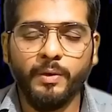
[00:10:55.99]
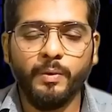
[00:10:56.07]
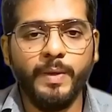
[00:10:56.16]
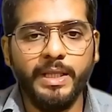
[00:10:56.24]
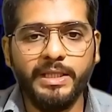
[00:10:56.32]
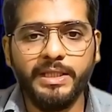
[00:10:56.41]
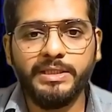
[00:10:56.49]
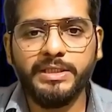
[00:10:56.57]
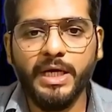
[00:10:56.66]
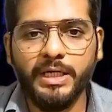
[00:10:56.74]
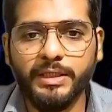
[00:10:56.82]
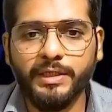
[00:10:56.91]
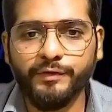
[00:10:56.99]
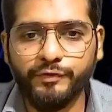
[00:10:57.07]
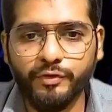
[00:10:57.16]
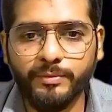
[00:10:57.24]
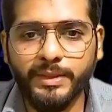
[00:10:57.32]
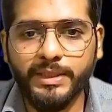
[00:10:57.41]
When they started
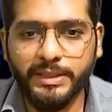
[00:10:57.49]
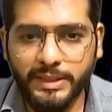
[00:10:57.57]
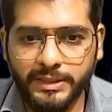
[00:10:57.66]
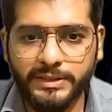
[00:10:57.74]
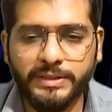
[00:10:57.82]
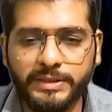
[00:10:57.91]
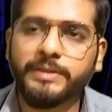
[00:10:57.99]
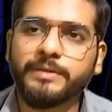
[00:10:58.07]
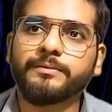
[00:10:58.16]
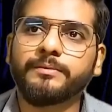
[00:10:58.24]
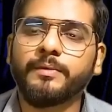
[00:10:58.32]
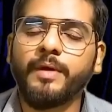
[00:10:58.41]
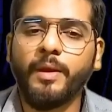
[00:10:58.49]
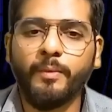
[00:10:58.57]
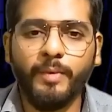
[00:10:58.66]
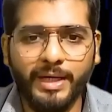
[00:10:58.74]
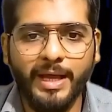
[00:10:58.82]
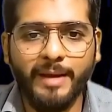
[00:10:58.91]
assuming this,
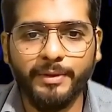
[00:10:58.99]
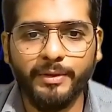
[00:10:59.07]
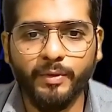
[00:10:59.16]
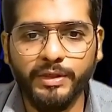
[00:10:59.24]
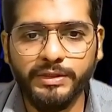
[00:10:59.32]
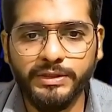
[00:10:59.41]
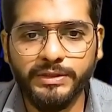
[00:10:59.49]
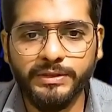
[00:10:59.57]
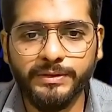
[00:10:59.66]
what happened was